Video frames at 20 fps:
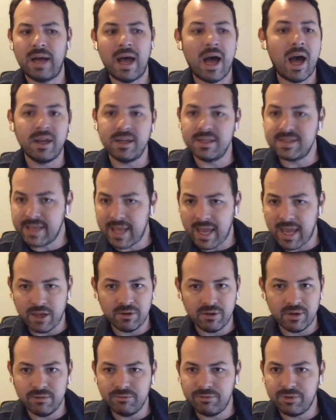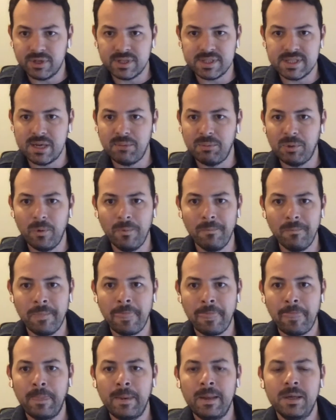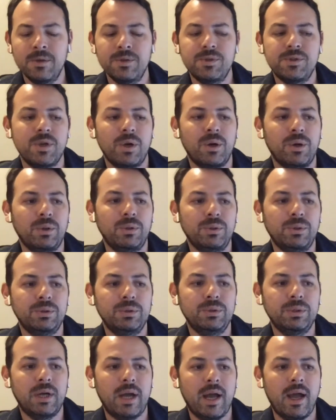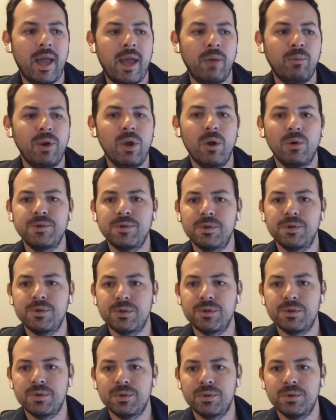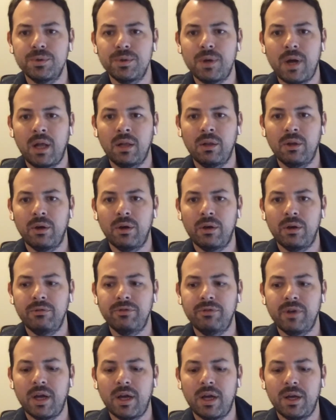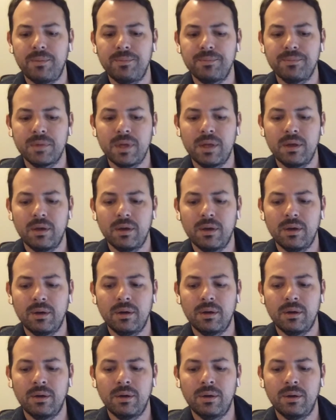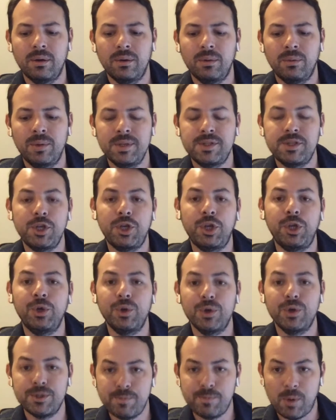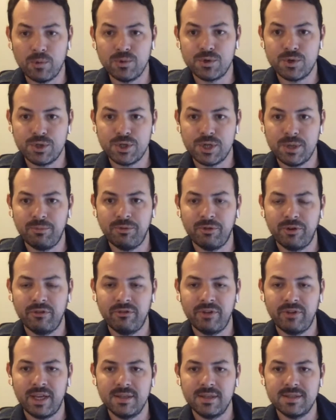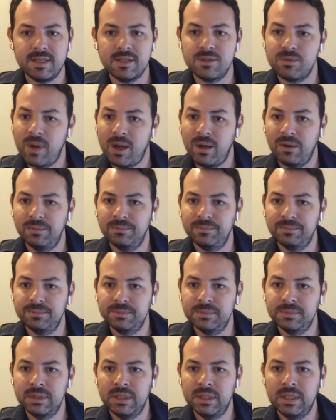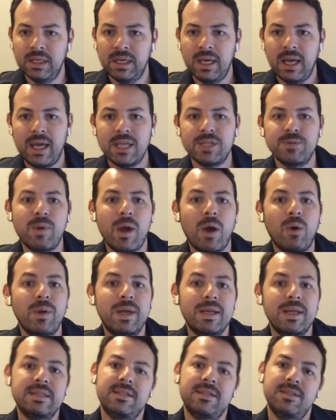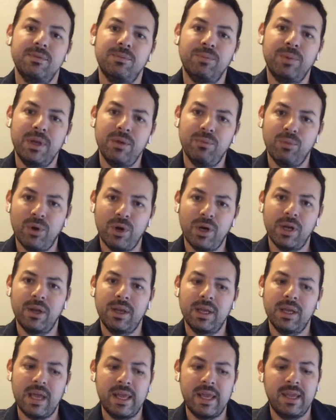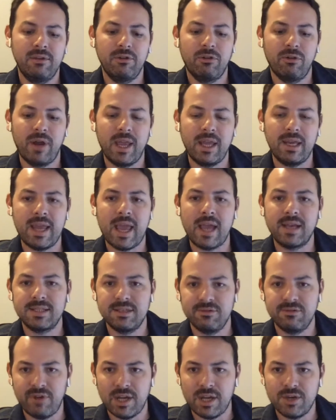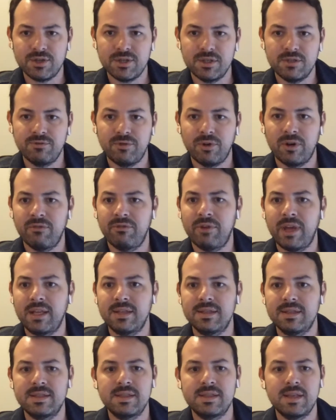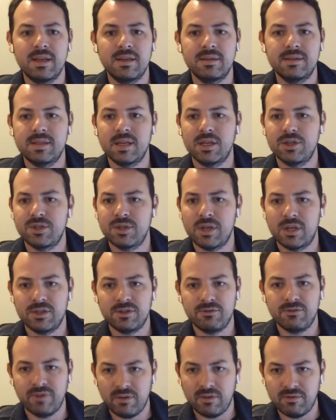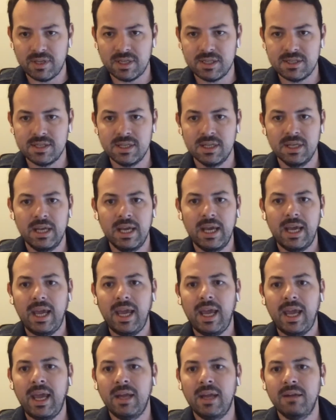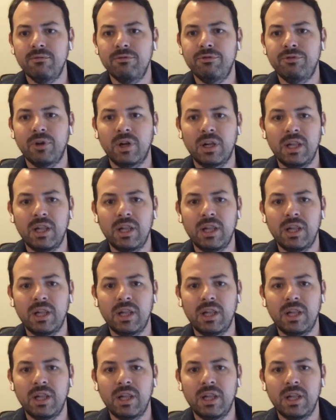artist catering, for example. So, and we also do a lot of, we secure sponsorship for events as well as we work in creating activations for events such as Vivid and for